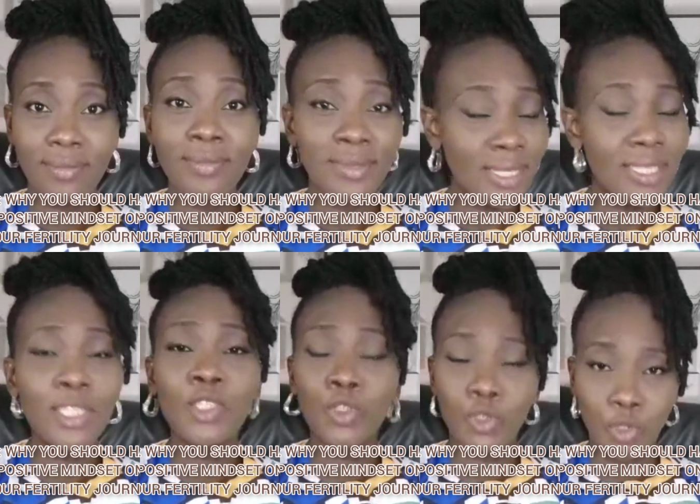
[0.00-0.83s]
This
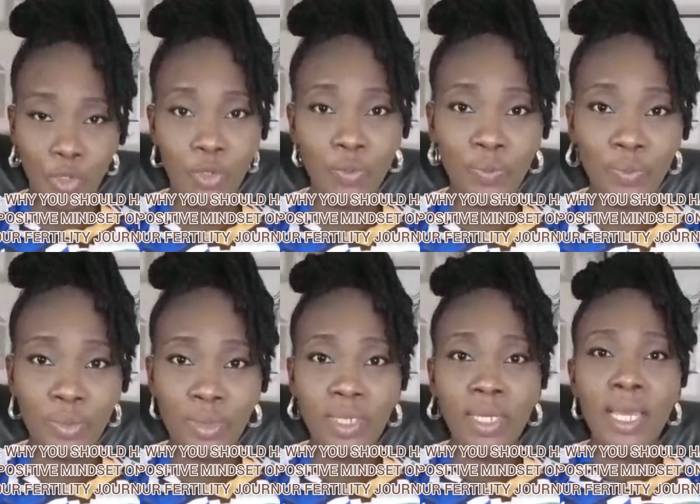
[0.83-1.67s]
is true.
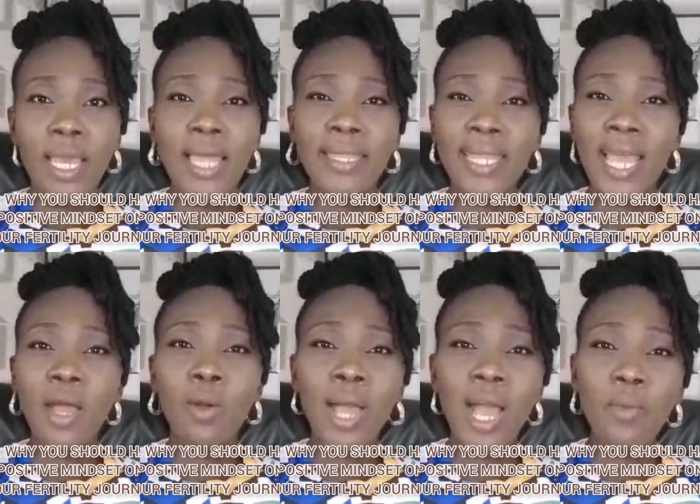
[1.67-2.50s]
Now,
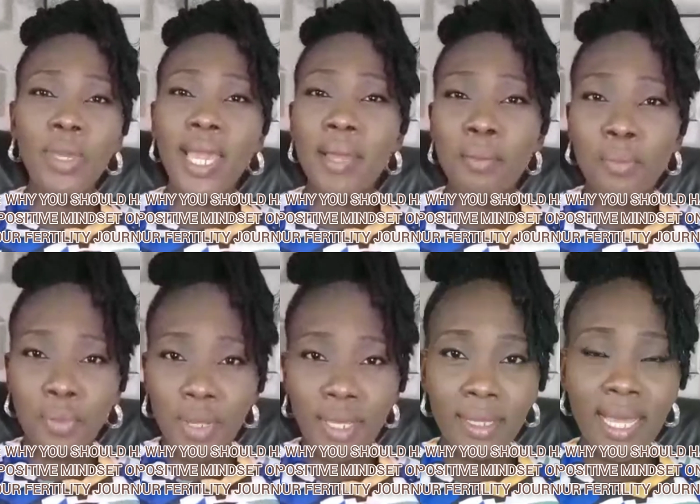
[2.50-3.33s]
how we can
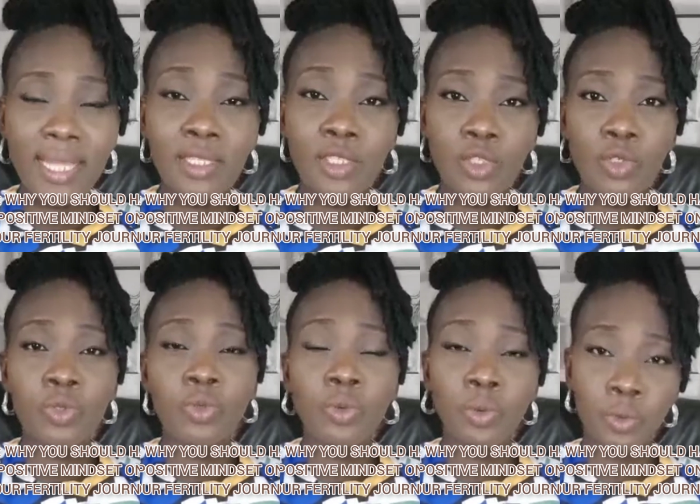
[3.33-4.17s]
bring that to
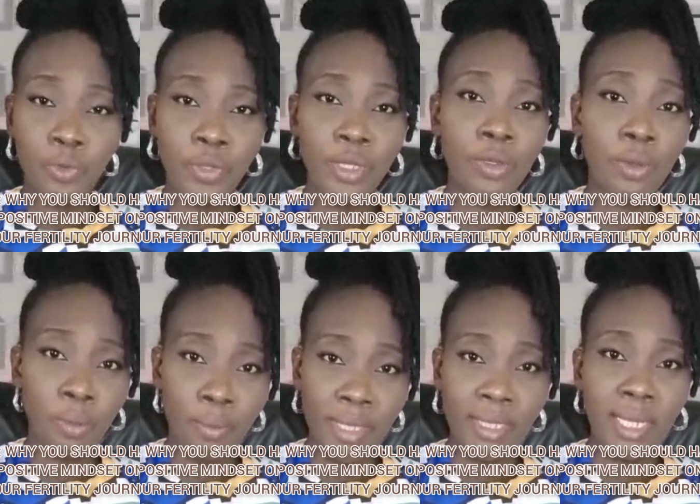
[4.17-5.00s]
real
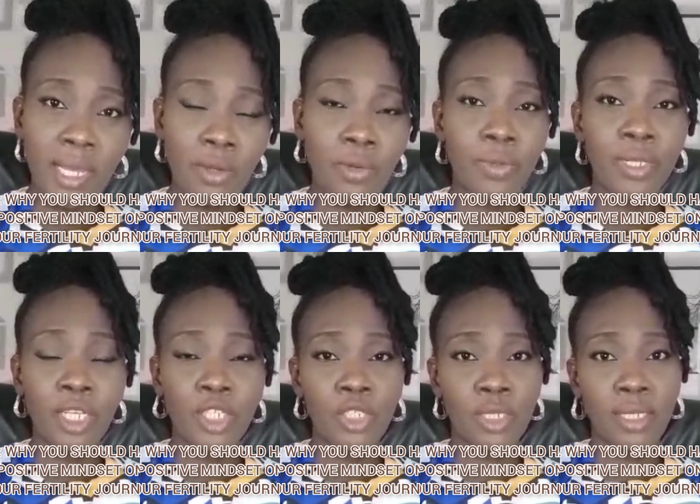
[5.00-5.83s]
medical
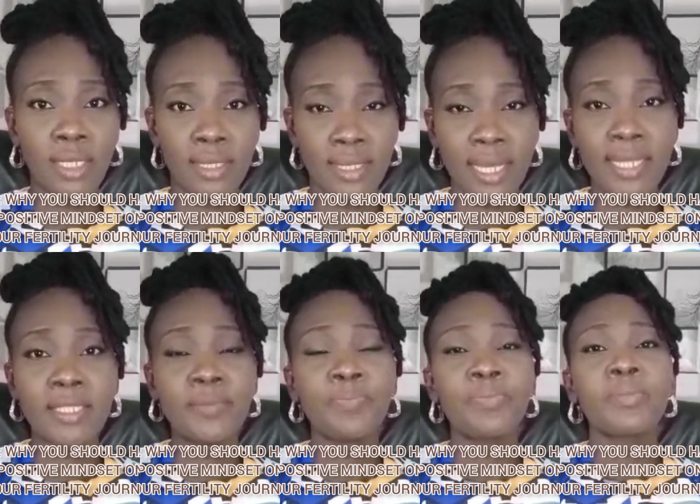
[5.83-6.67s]
correlation is that
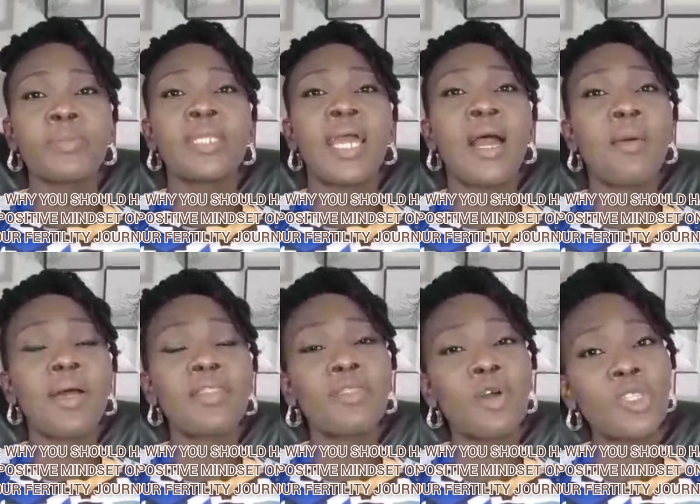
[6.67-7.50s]
our
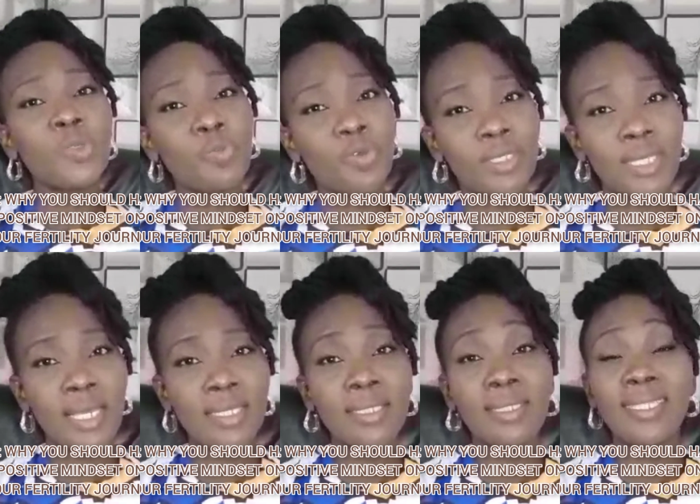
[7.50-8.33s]
thought
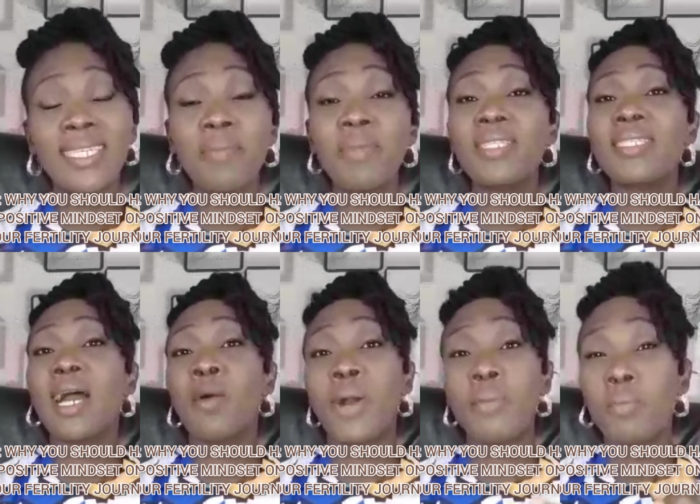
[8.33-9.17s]
process determines
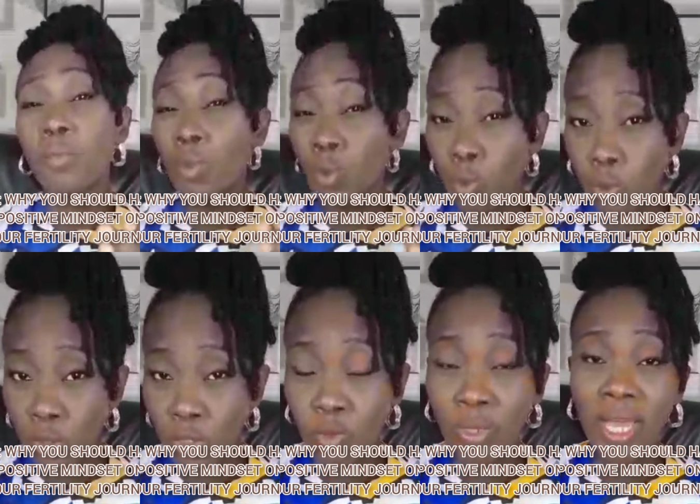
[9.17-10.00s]
our
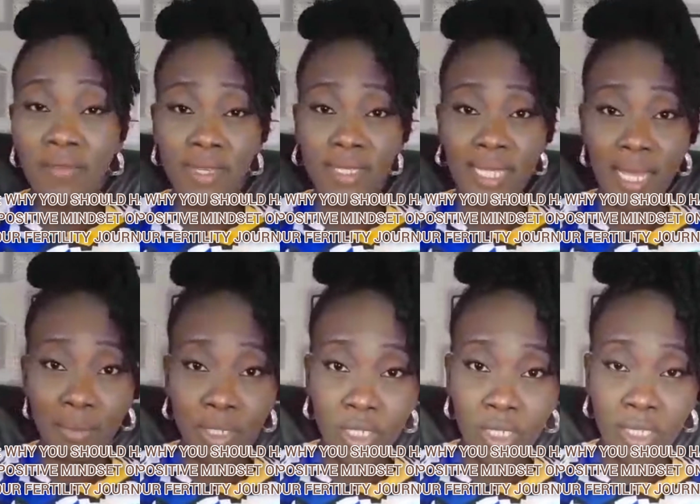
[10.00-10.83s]
moods. We have
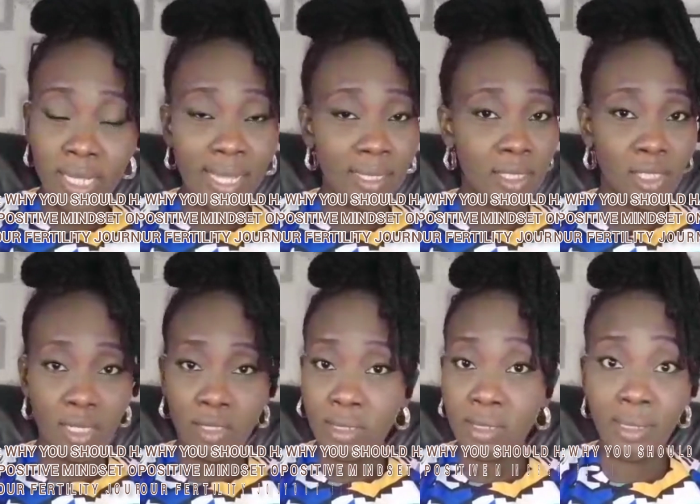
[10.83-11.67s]
established that
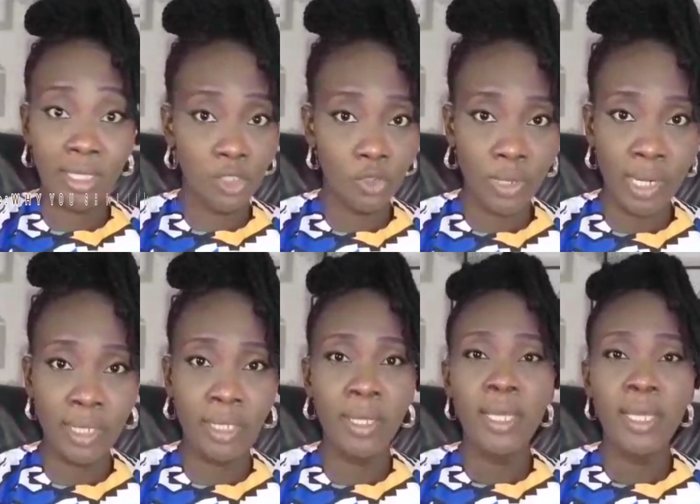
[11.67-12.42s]
just literally.